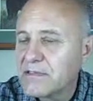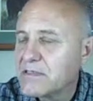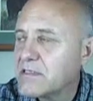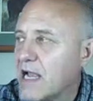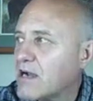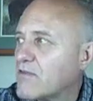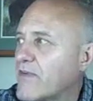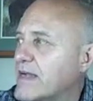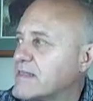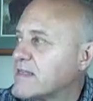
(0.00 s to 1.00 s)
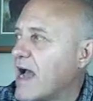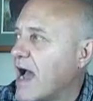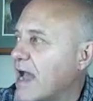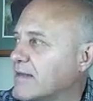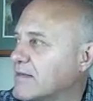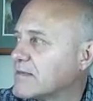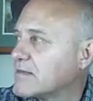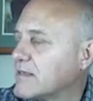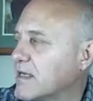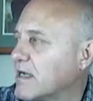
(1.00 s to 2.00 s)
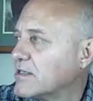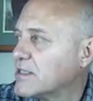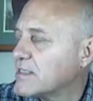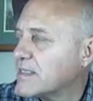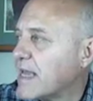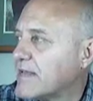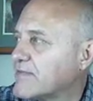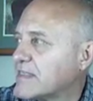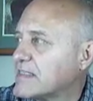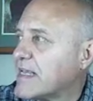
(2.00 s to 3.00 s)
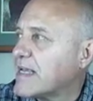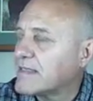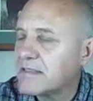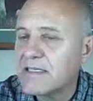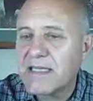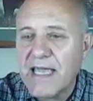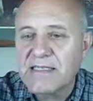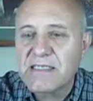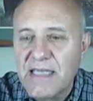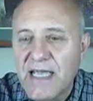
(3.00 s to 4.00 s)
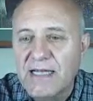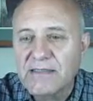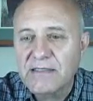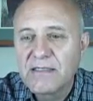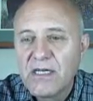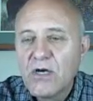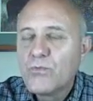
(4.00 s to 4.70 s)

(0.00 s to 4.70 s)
Sacrifice to idols. You know, you just can't even see it. You can't see it.